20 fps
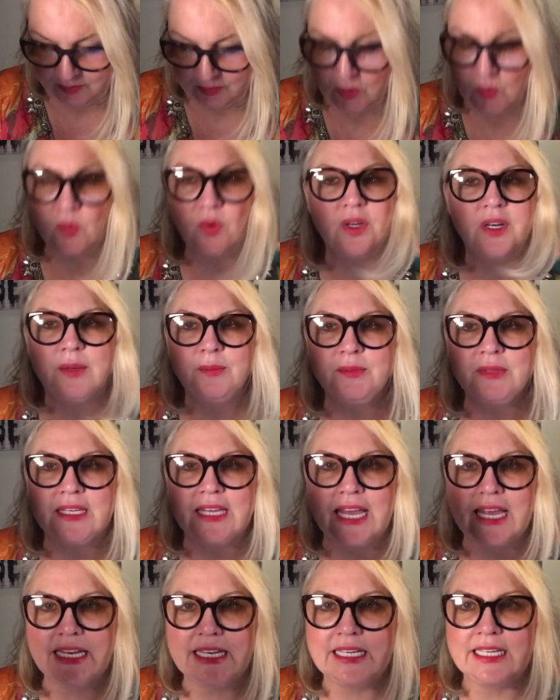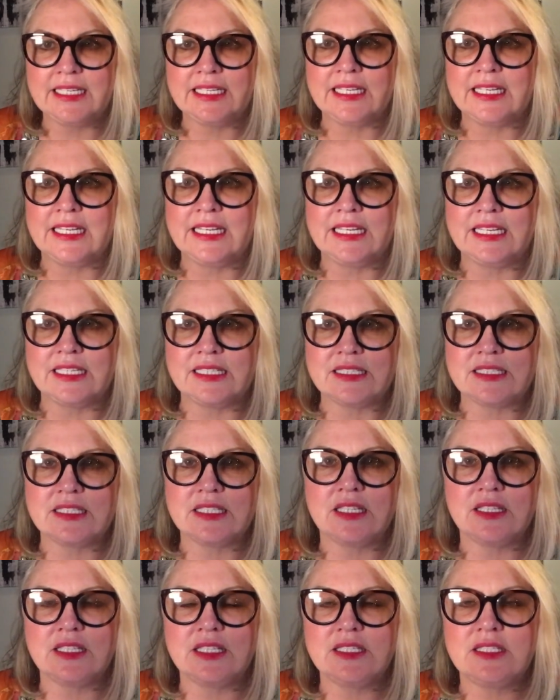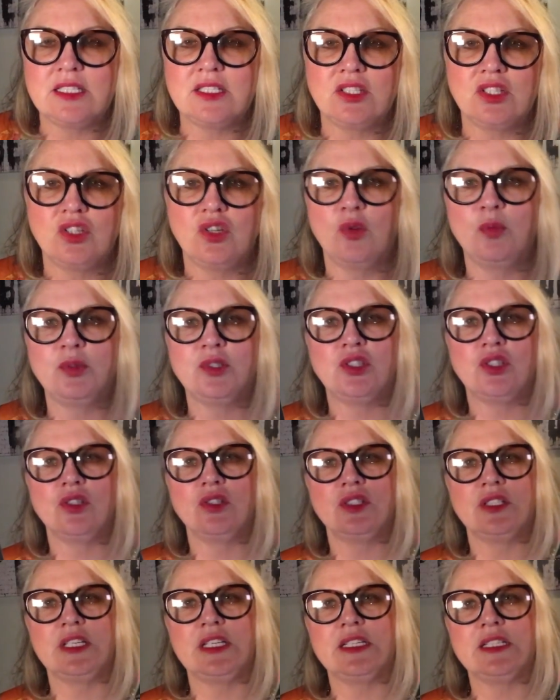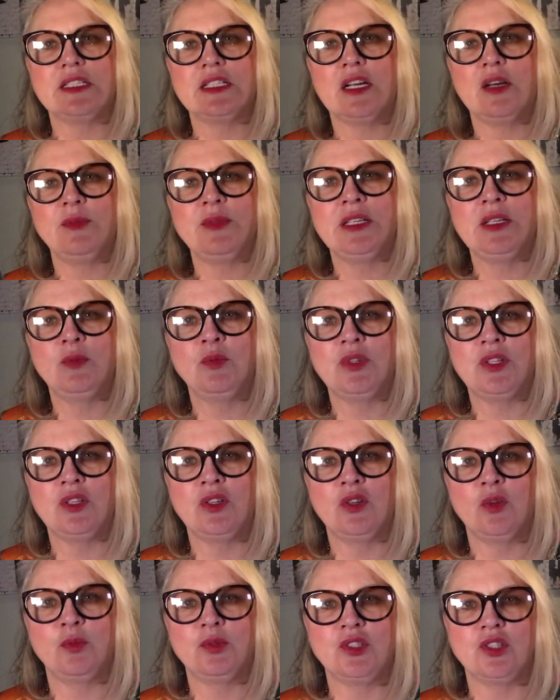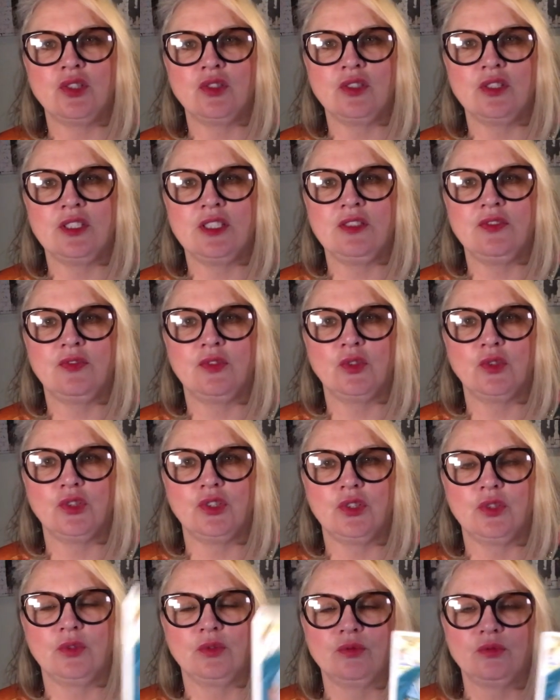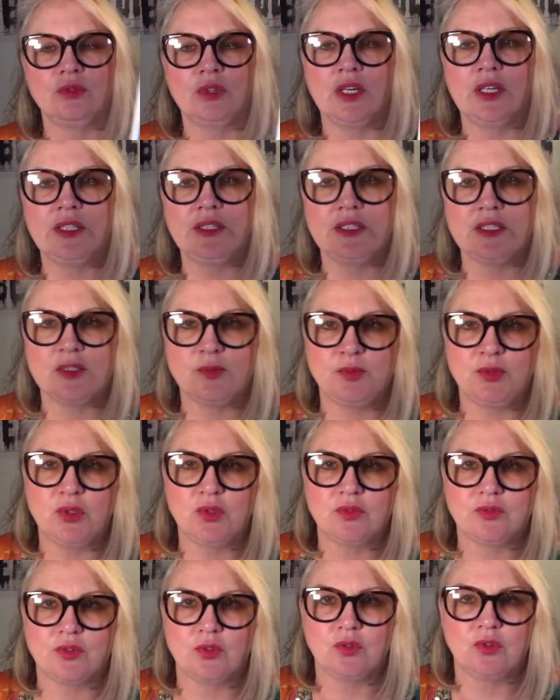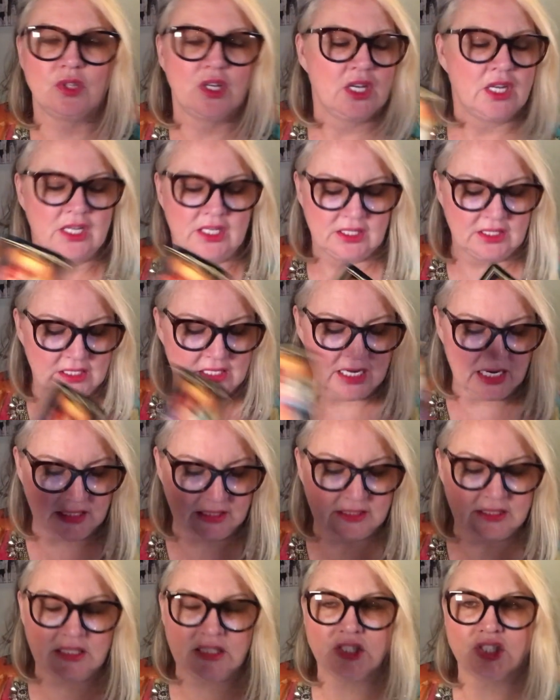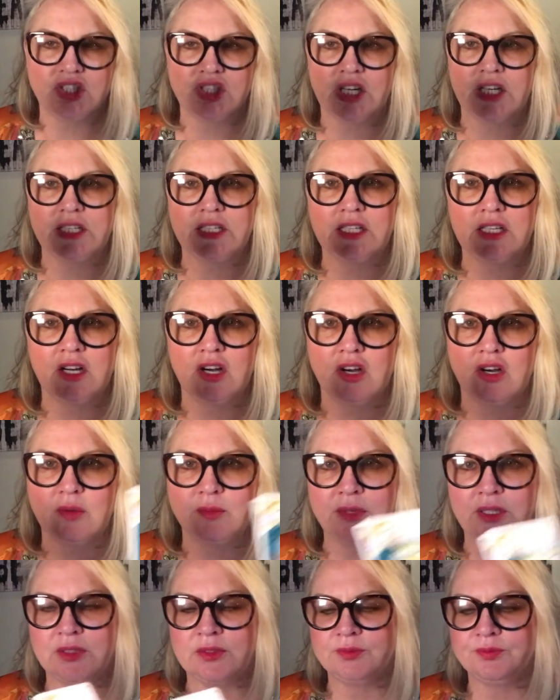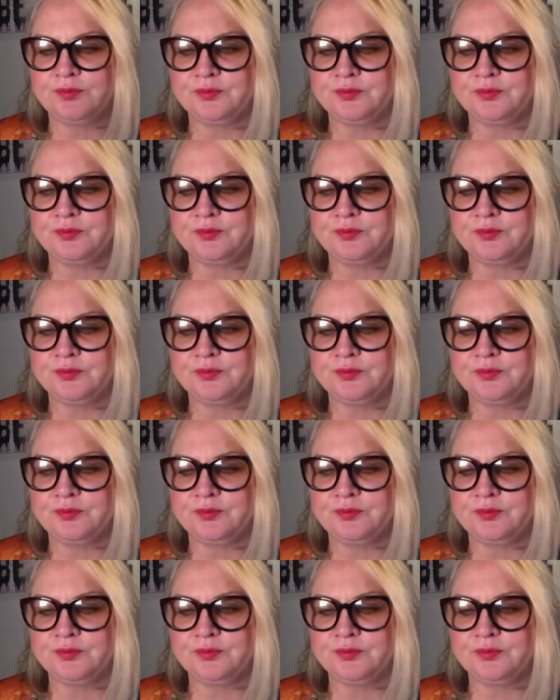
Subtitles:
But what I'm getting is that this is an opportunity. He's coming in with an opportunity for you, right? This beautiful knight in shining armor.